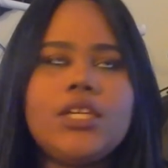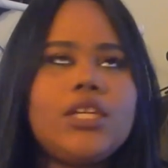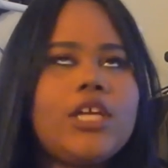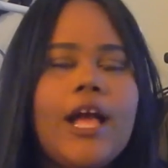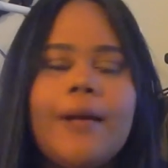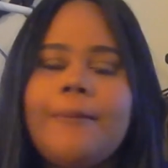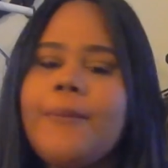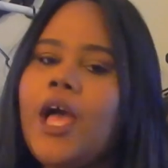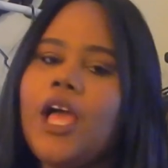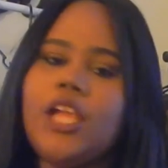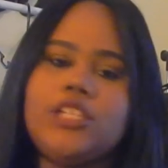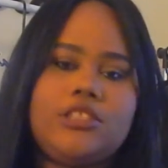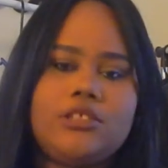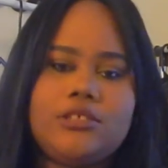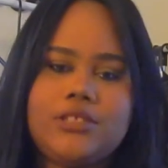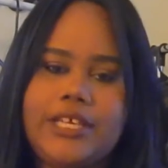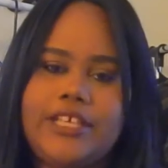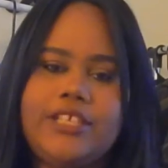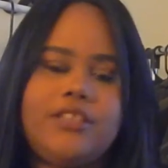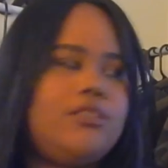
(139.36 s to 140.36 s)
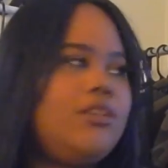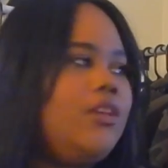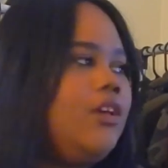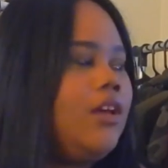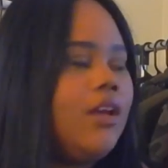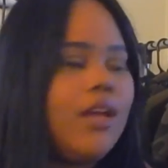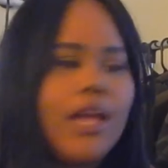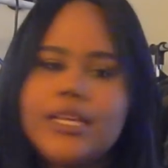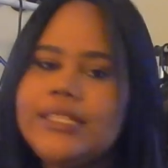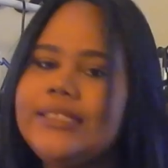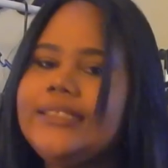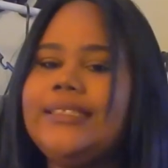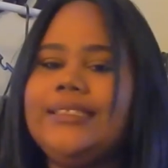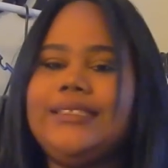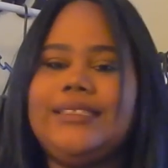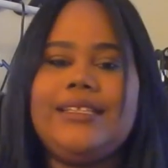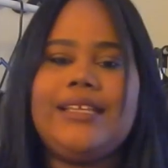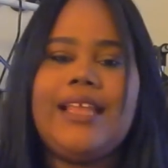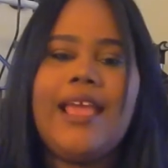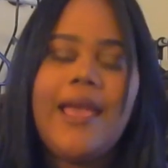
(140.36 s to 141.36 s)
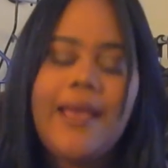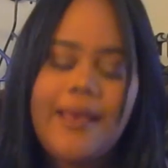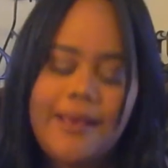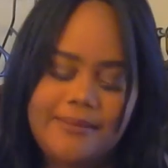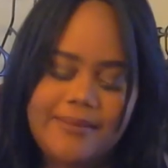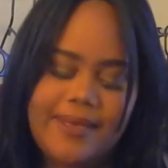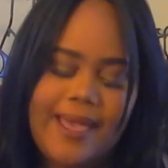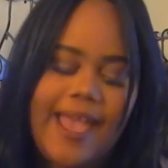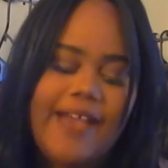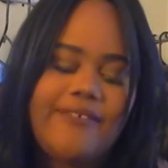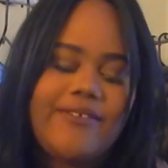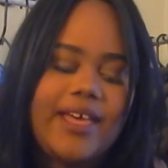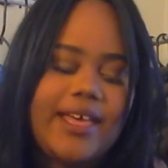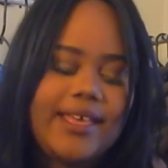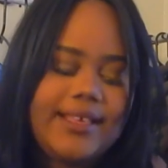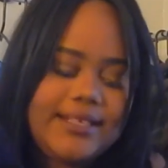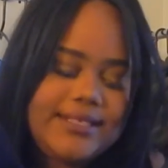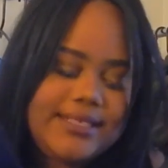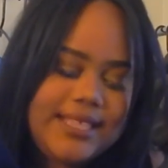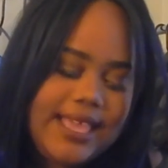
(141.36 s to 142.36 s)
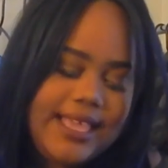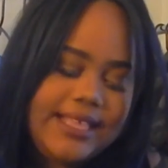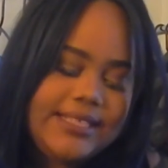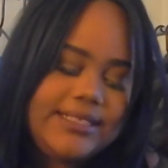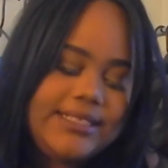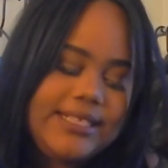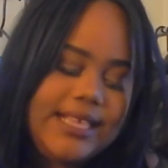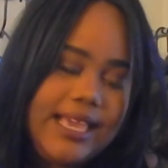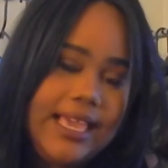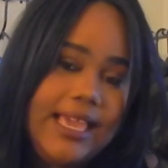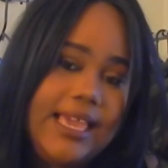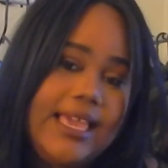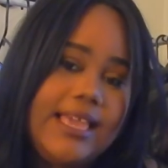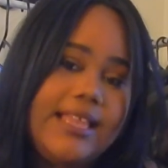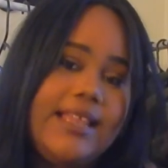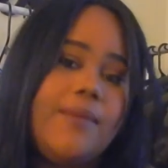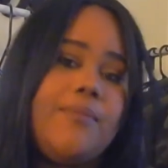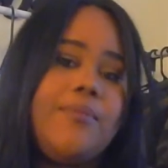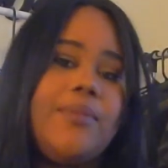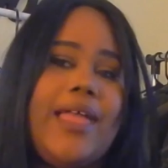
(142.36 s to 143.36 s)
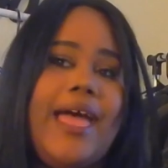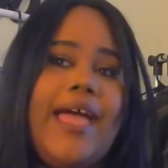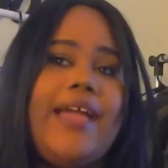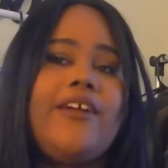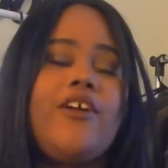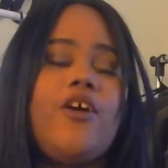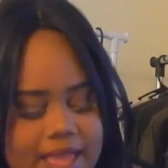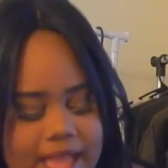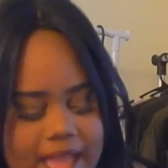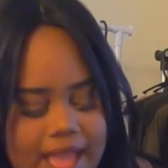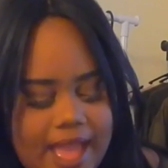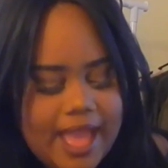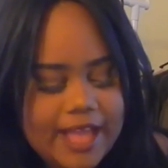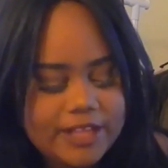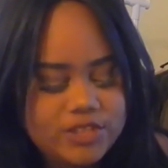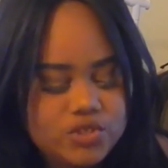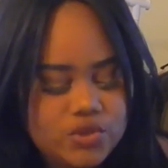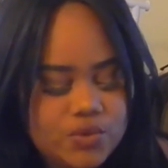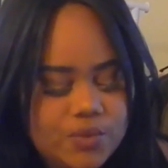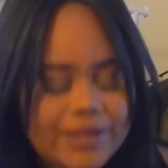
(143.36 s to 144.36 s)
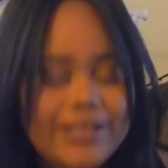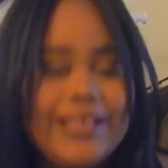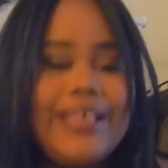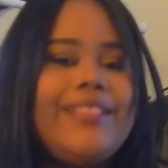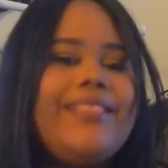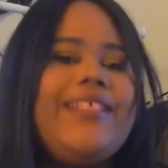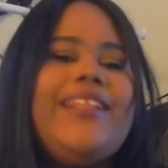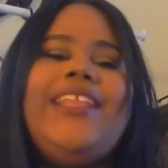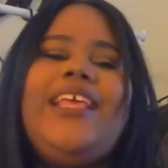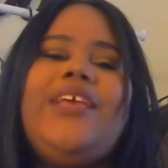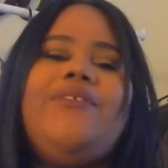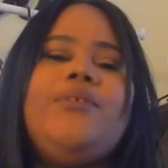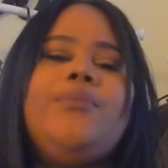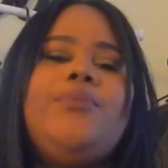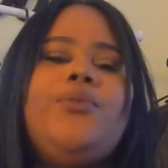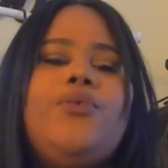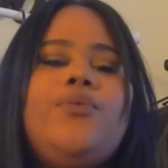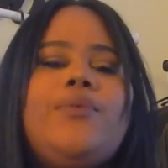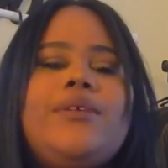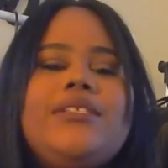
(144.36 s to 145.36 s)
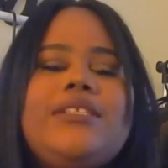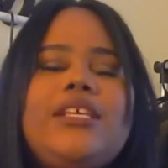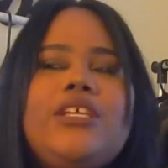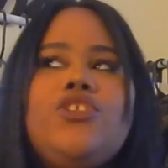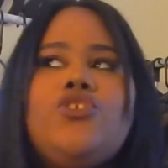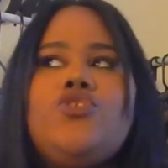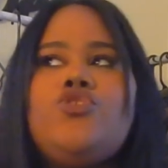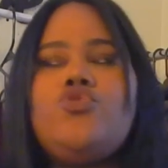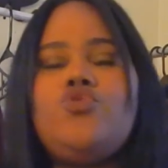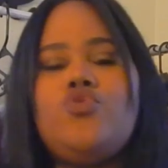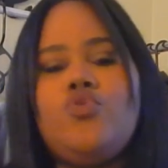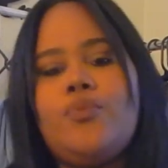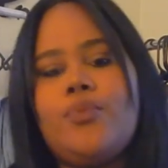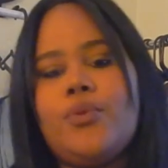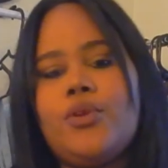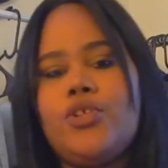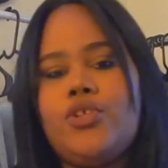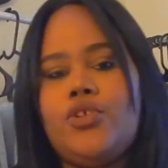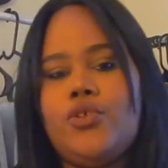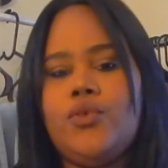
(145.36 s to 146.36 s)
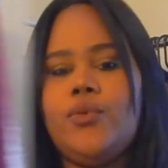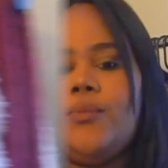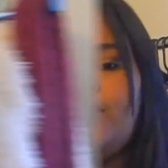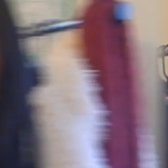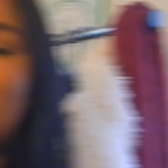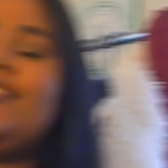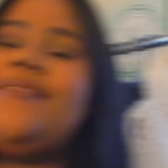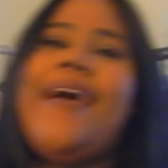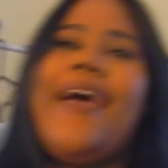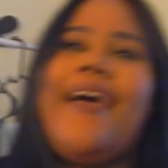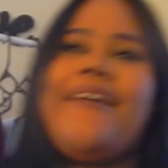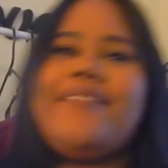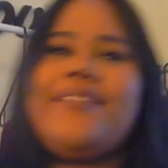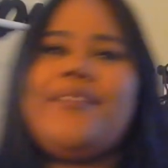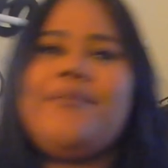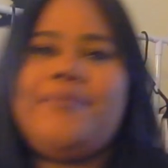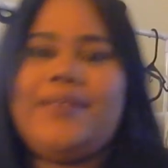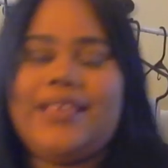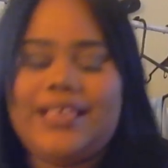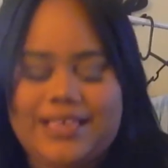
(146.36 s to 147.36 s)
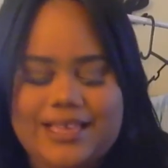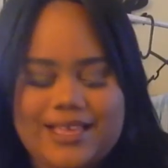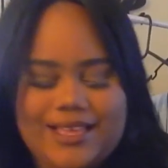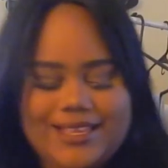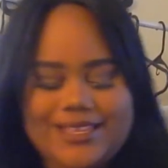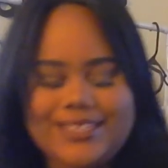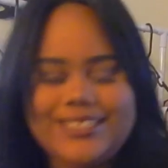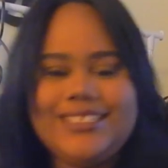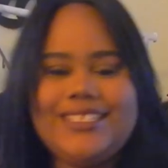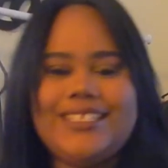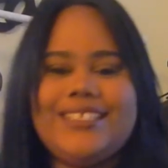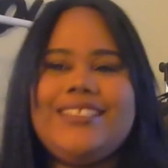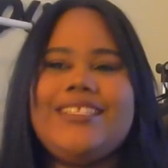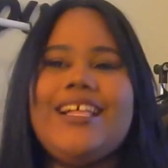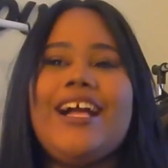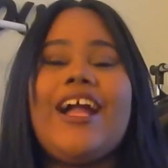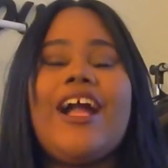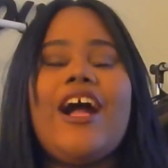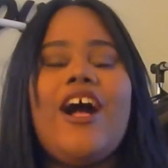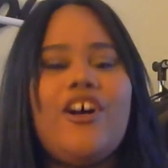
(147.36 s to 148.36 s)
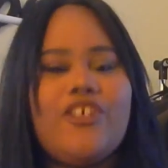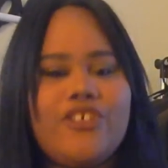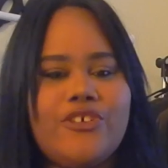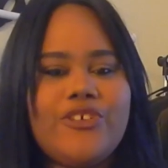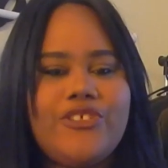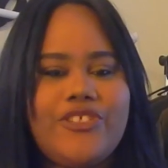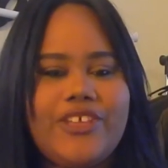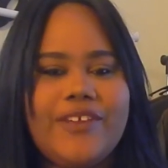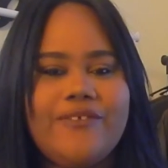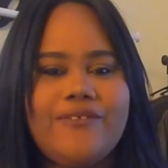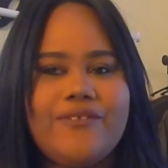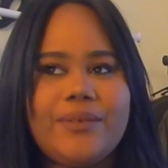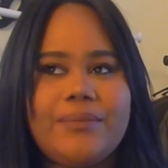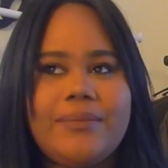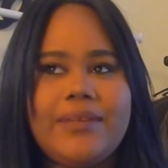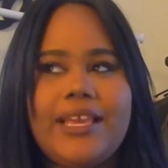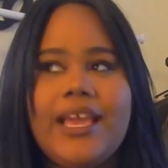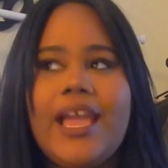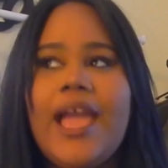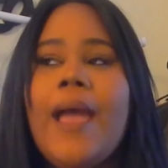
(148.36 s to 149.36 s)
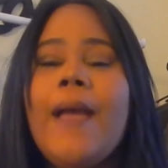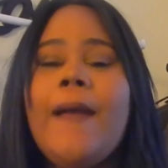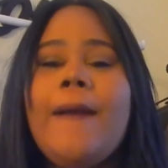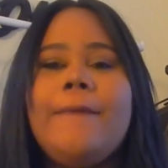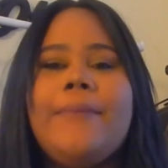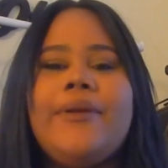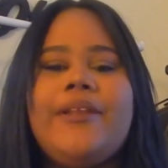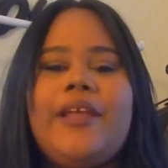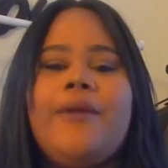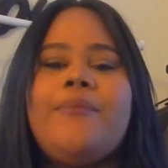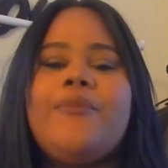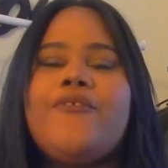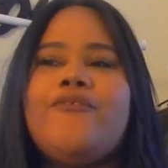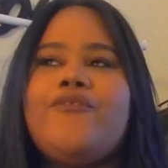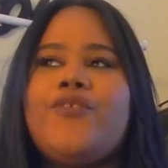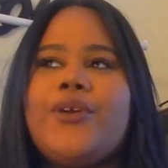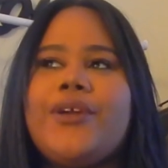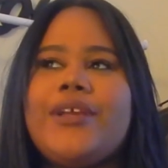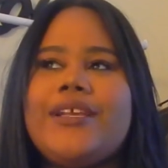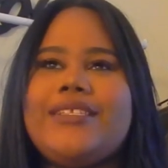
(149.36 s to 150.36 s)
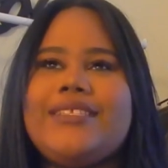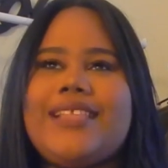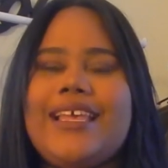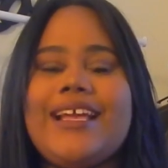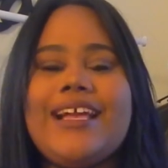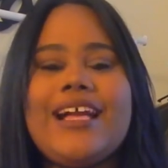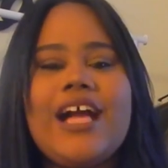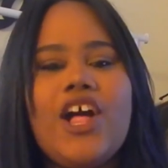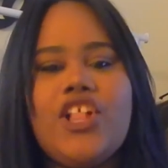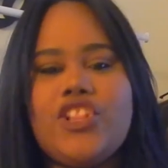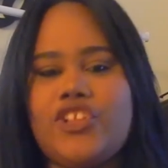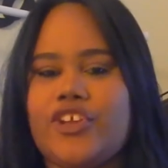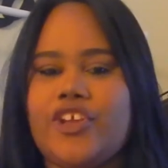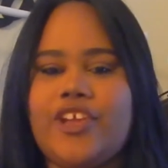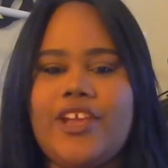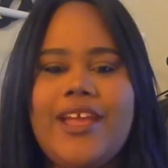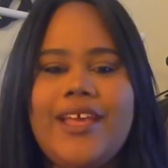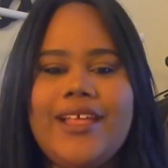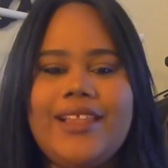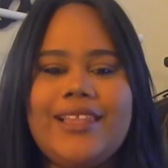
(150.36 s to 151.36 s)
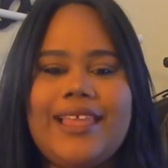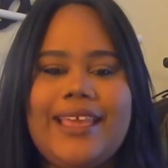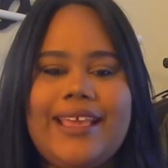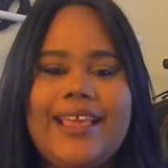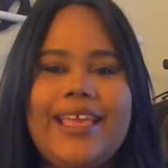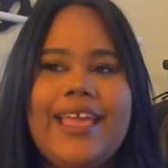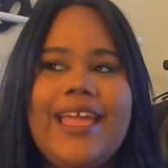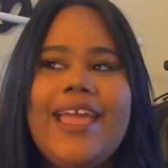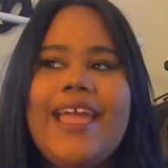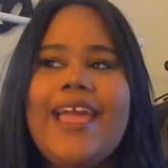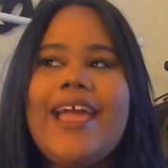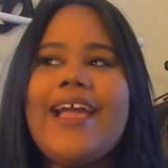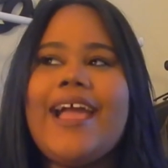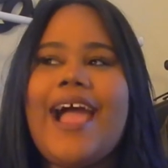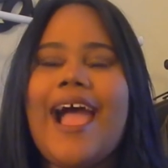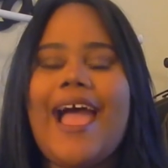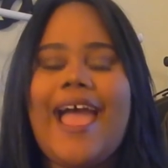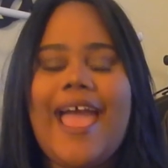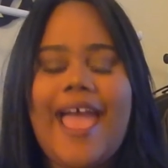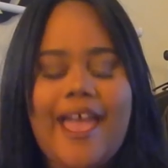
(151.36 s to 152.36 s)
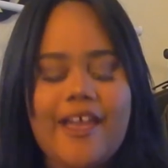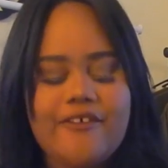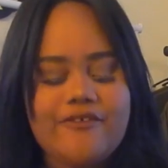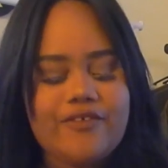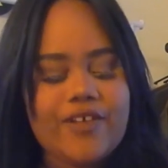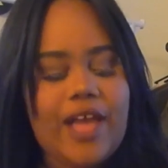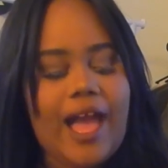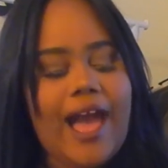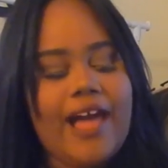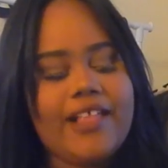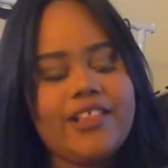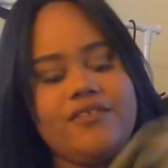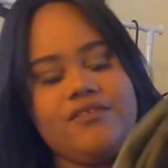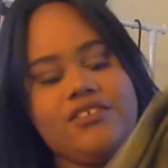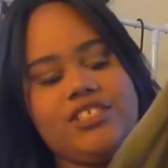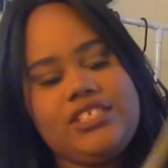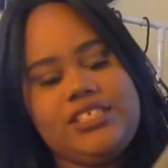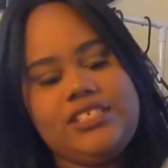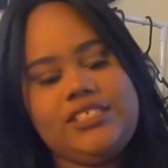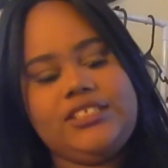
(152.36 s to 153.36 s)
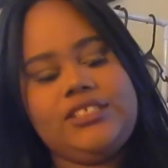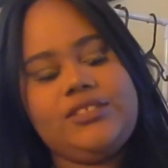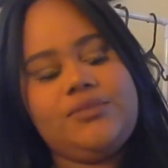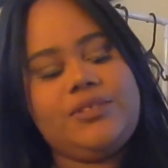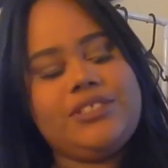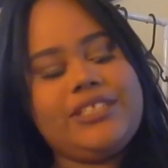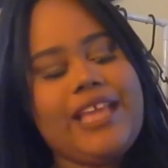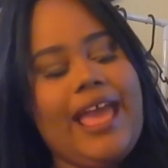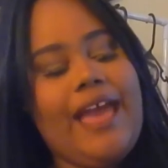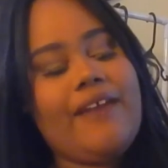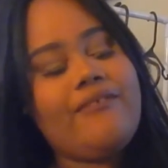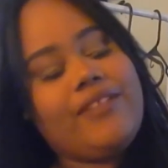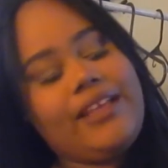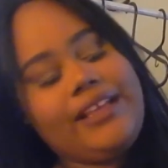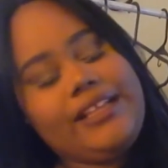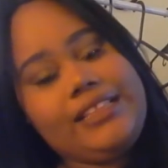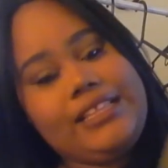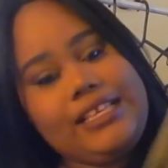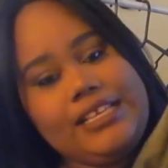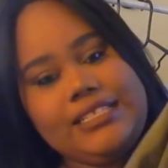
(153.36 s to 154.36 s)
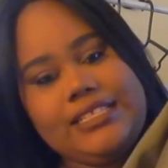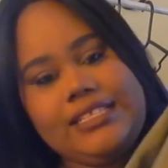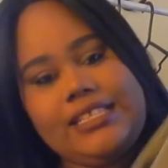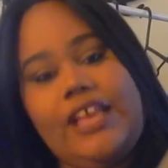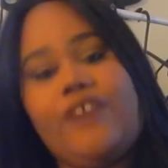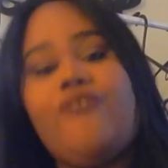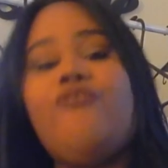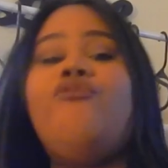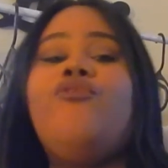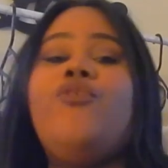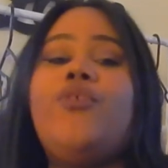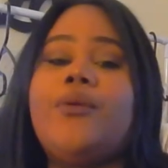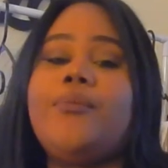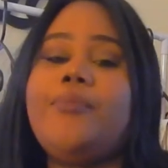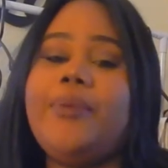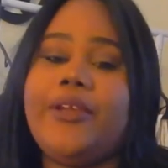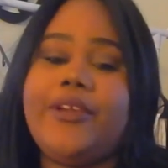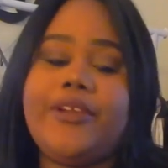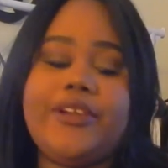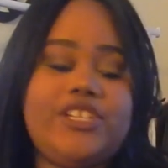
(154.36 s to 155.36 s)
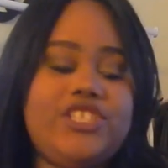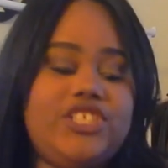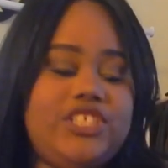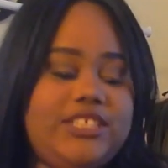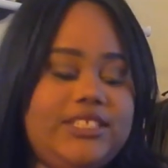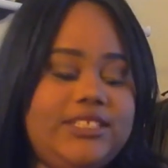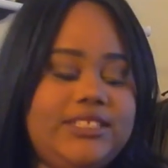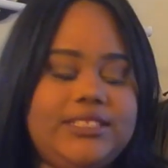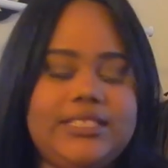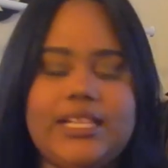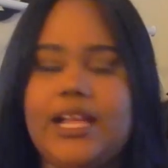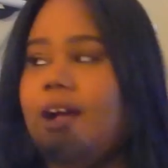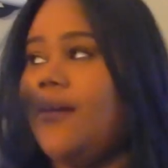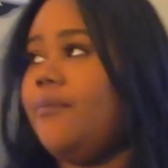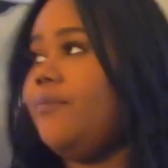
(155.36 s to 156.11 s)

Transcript: come on, like, UGG season. But I have UGGs in tan and black. I do want to get the navy blue ones. They look super cute. This will have to be just a color thing for me. But number four is like color. Like, I have olive jeans, which I have like these and like four pair of jeans.